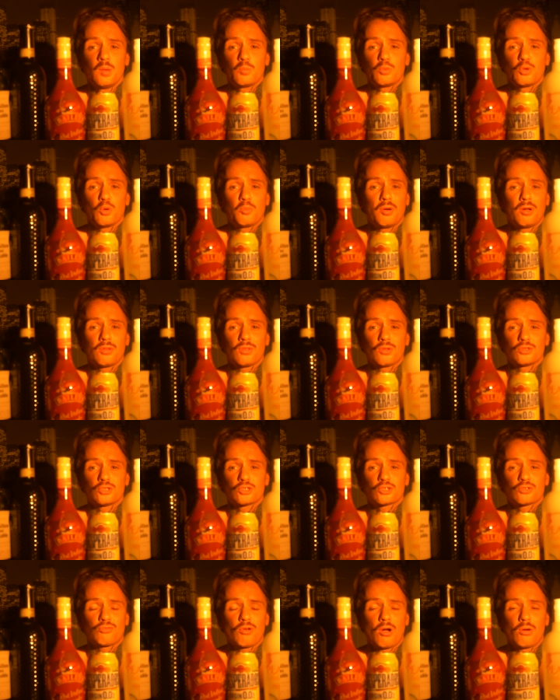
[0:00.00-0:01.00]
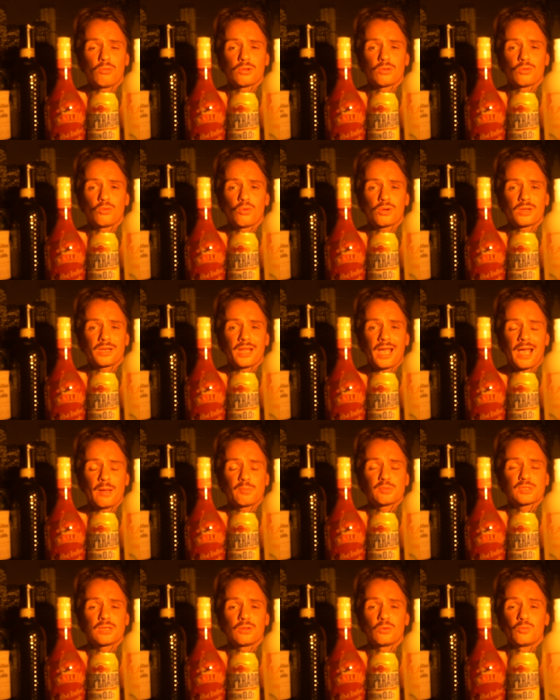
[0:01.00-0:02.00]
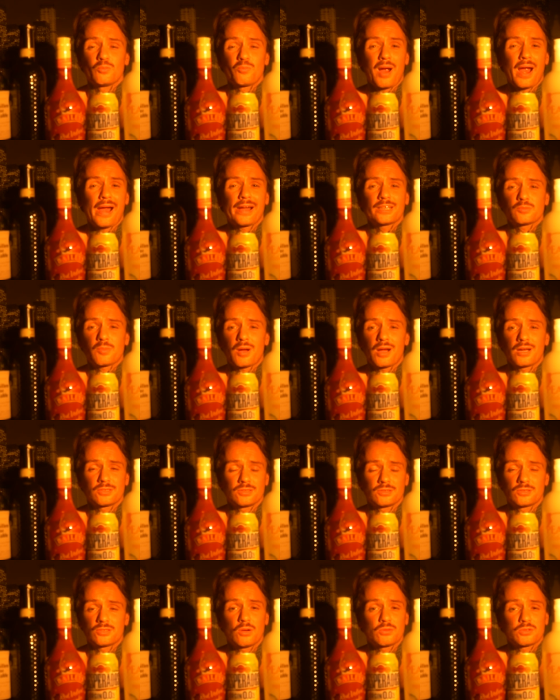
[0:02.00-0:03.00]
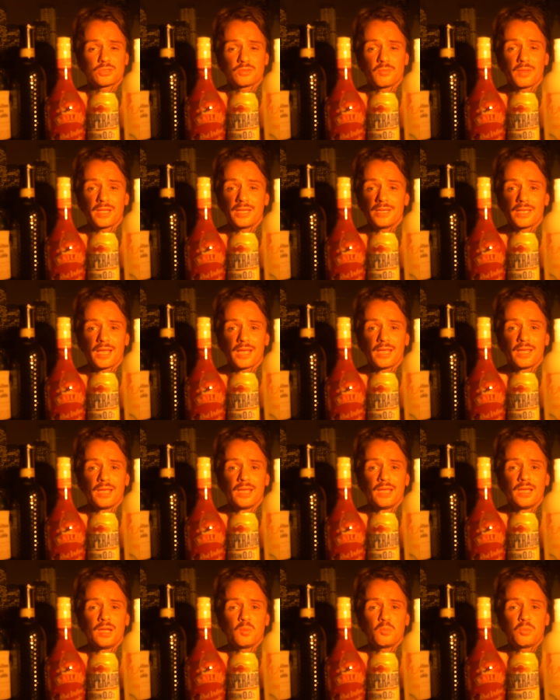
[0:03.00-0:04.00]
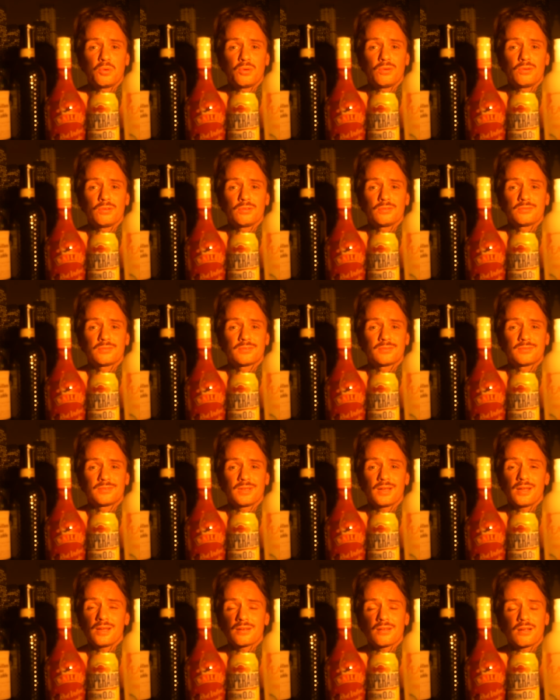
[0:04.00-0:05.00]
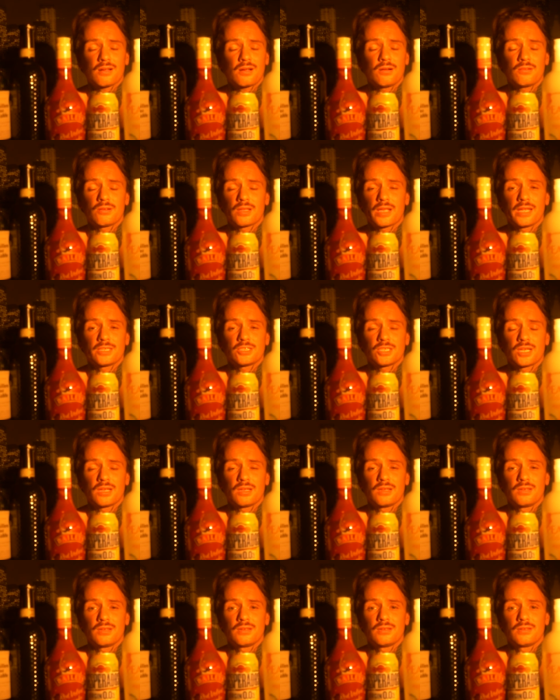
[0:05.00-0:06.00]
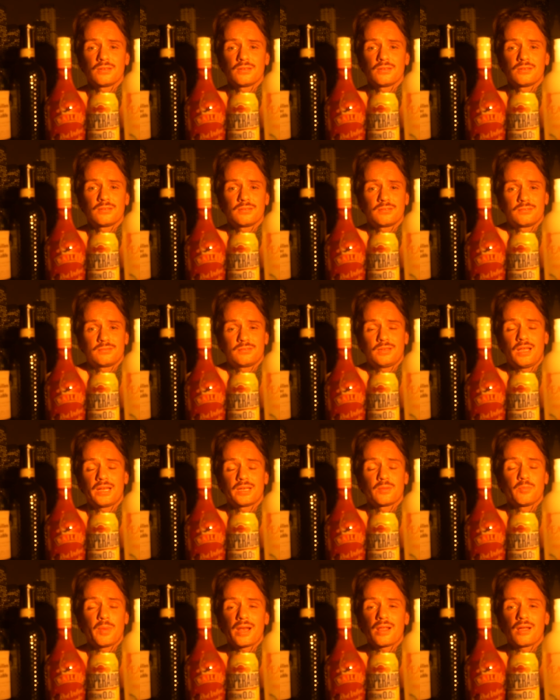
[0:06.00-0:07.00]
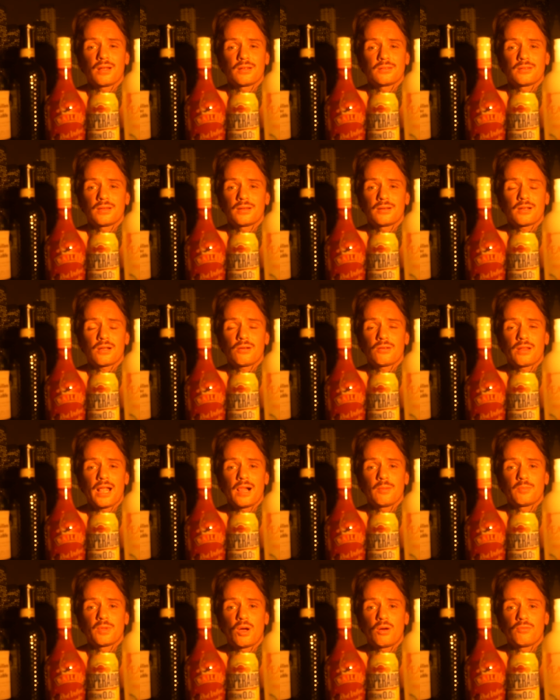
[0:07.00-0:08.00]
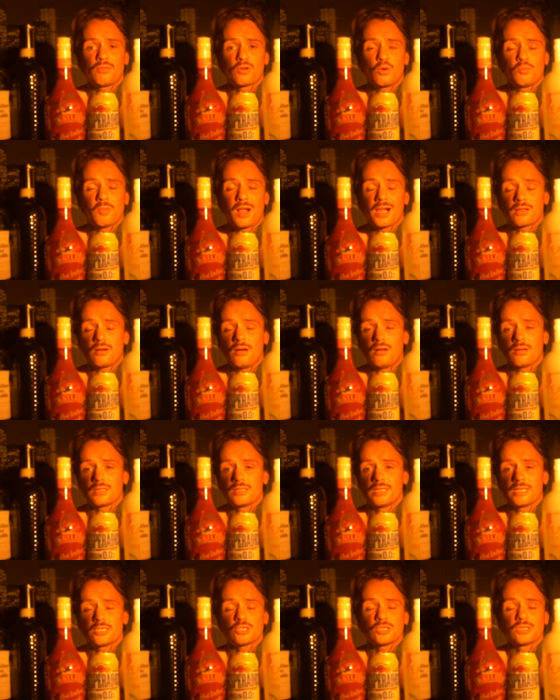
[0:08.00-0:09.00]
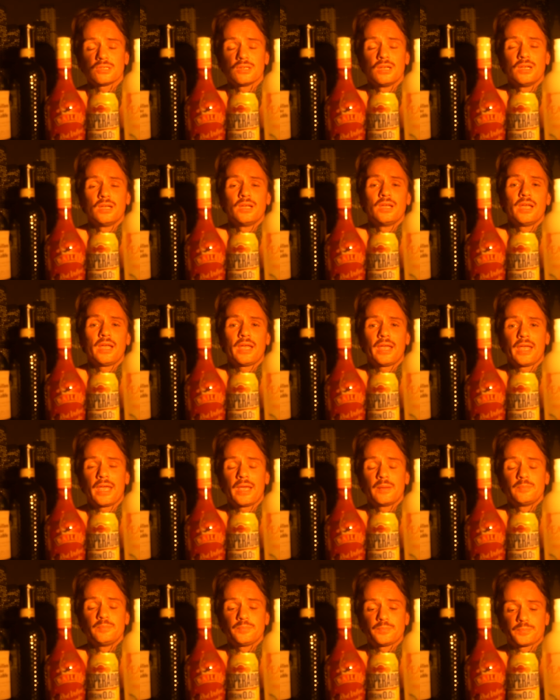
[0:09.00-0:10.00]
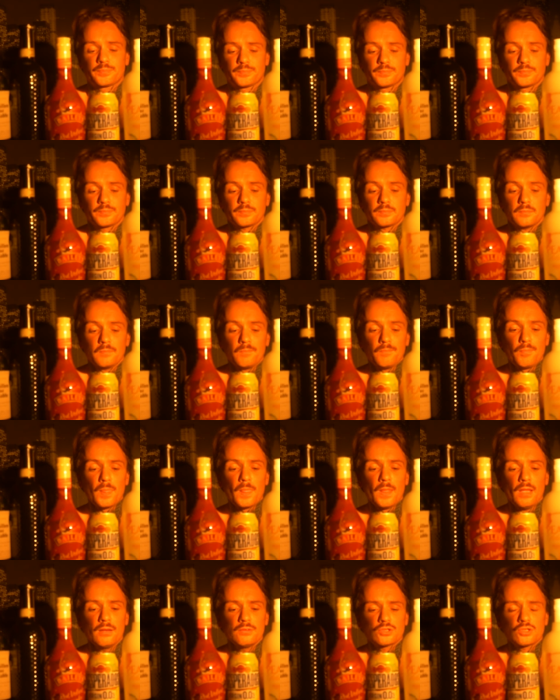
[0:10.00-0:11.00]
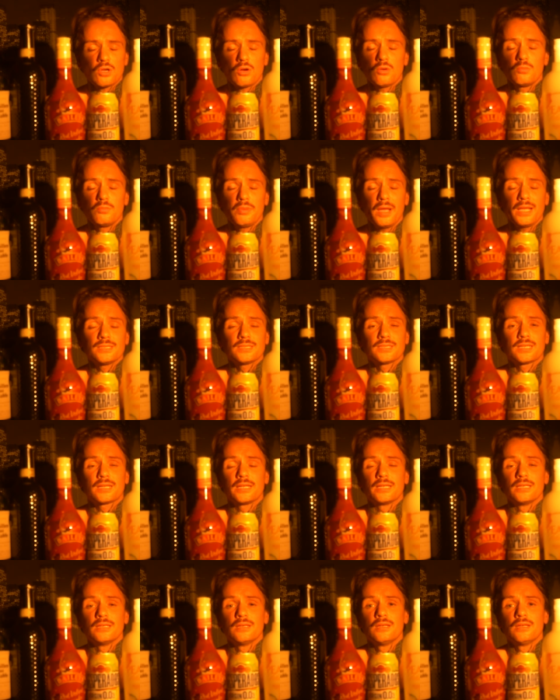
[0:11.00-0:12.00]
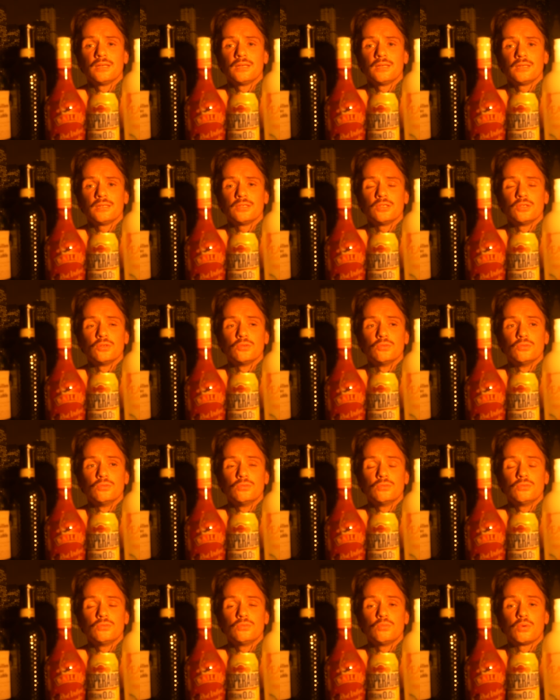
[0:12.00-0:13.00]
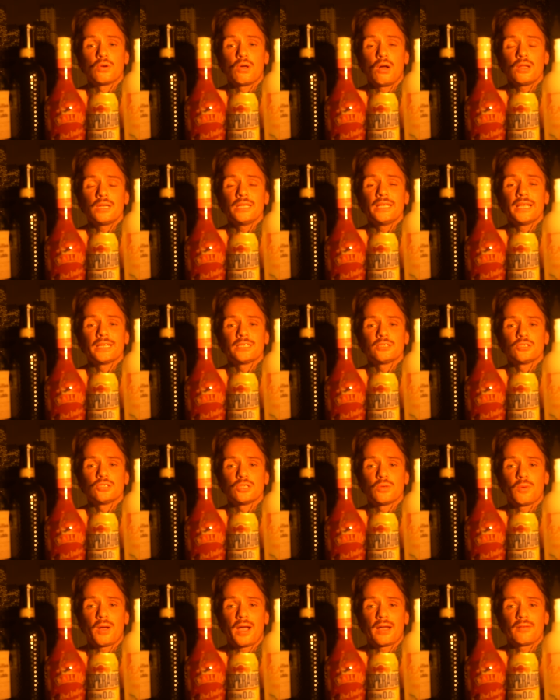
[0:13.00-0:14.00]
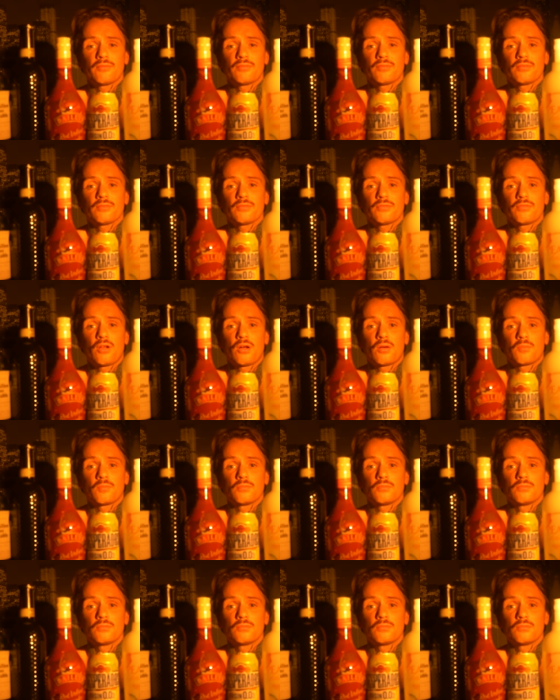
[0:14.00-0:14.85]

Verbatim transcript: be up all night scrolling, looking at absolute Mars bars on social media. But they're not going to get you any better. They're not going to help you overcome alcohol addiction. Um, so basically, you put all the energy you have from